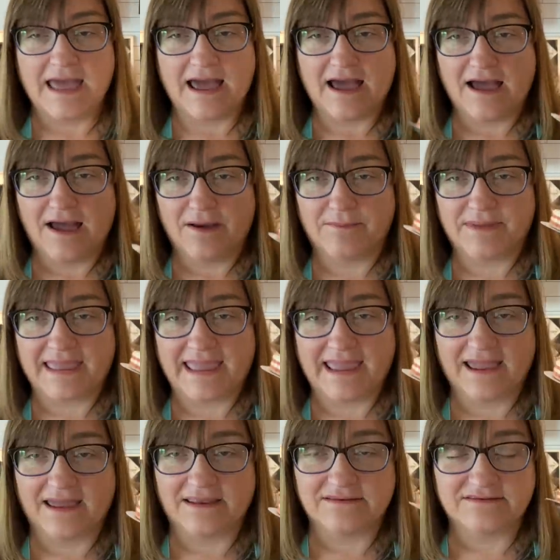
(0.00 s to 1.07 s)
Um,
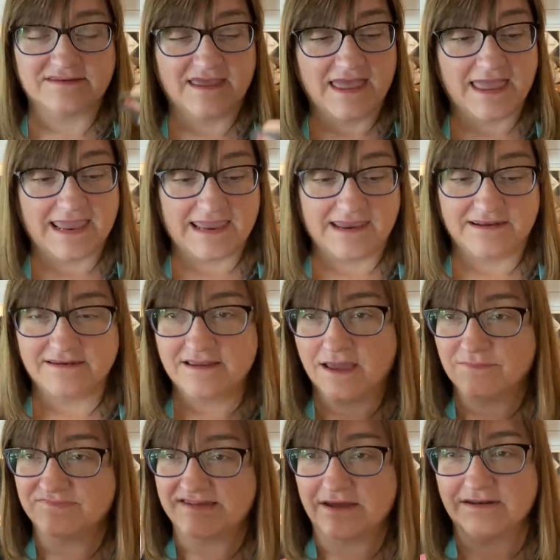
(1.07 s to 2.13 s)
and it
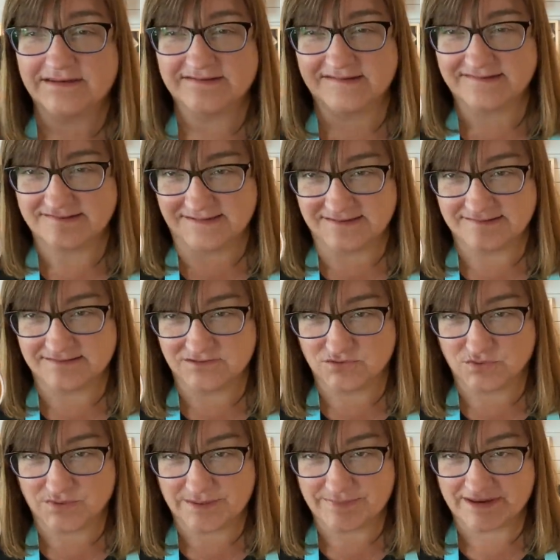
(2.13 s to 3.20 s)
comes out, it's a seasonal
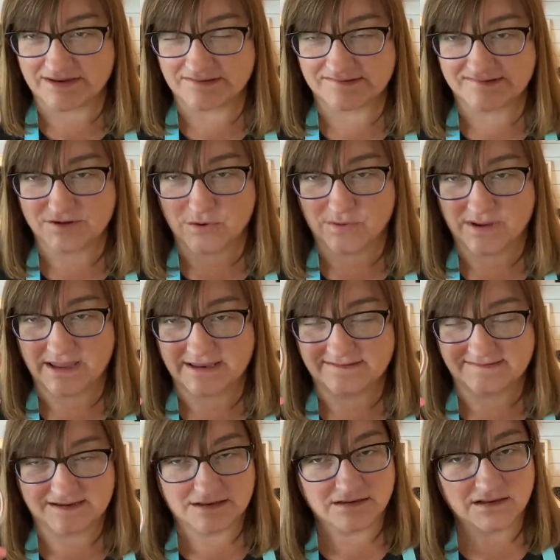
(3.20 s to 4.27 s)
ribbon. So it's
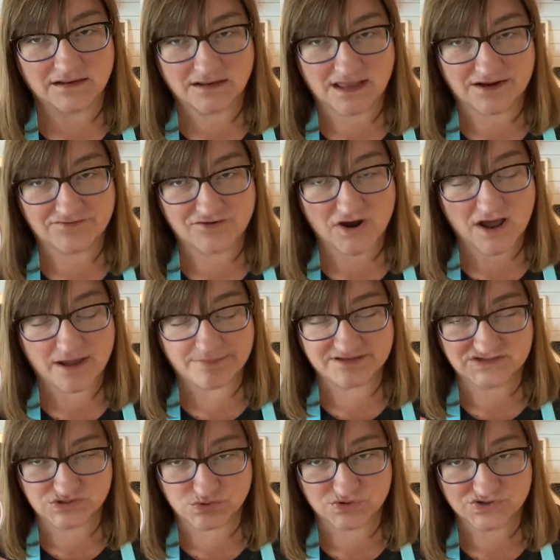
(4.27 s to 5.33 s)
in a lot of your hobby
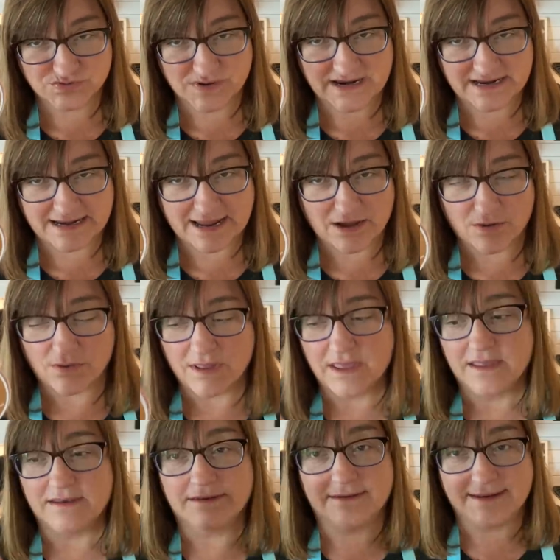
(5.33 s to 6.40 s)
stores right now.
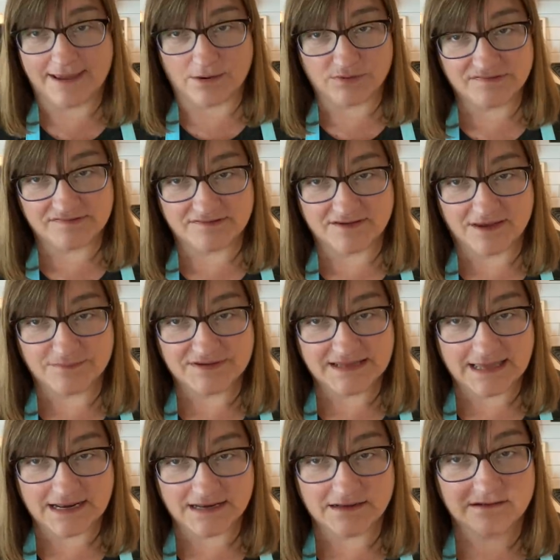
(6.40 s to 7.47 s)
Now is the time to
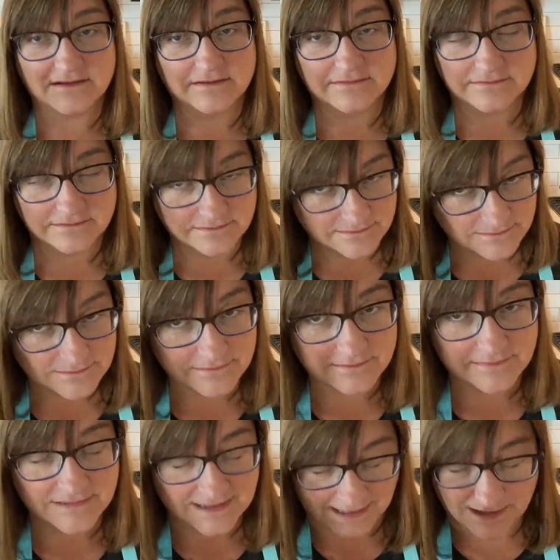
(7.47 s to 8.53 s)
get it.
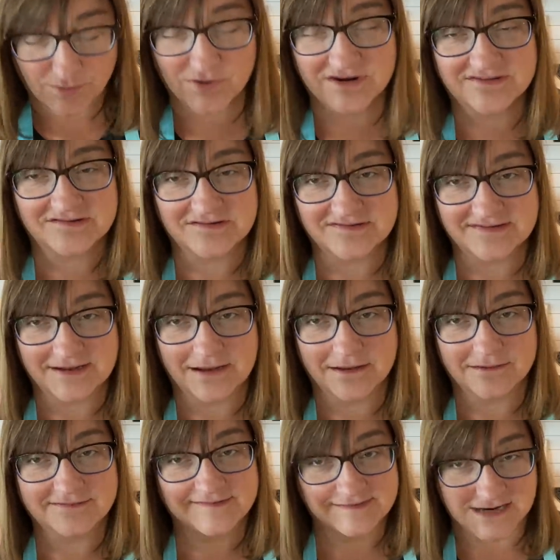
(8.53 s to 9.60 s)
Get it when it's on
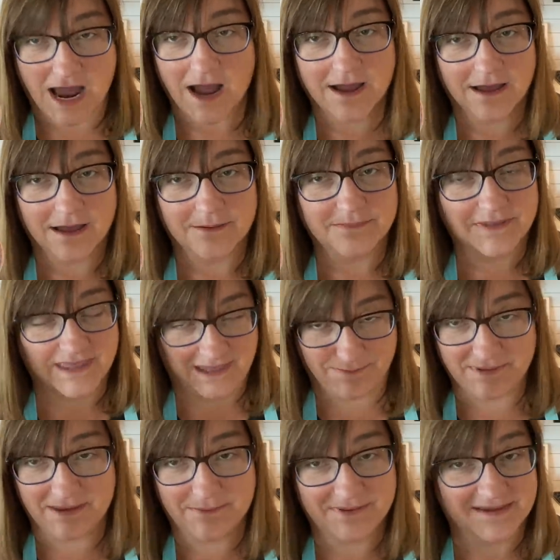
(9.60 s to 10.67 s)
sale, stock up, keep
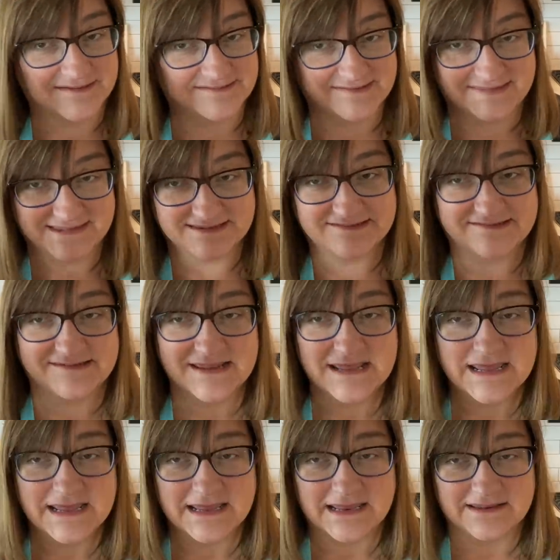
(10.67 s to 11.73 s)
it, because this
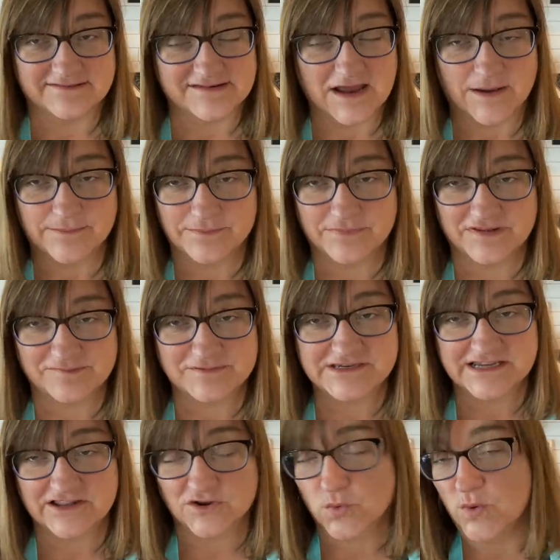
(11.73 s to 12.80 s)
is not, this
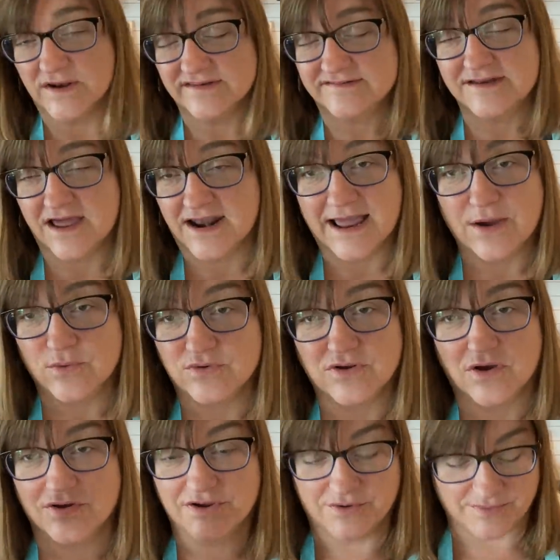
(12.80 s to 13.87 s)
particular one is not out
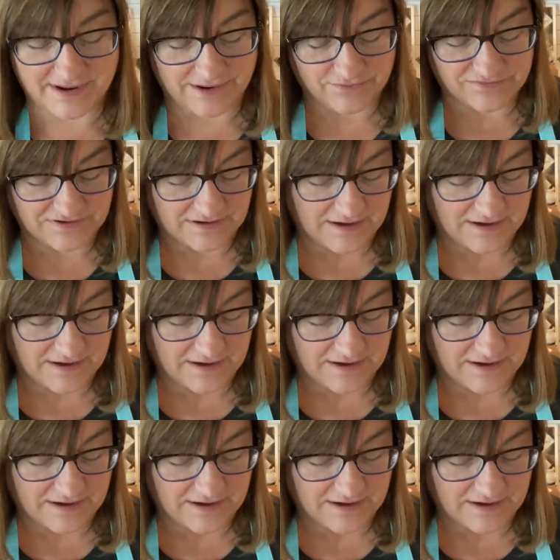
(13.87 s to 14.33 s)
all year round.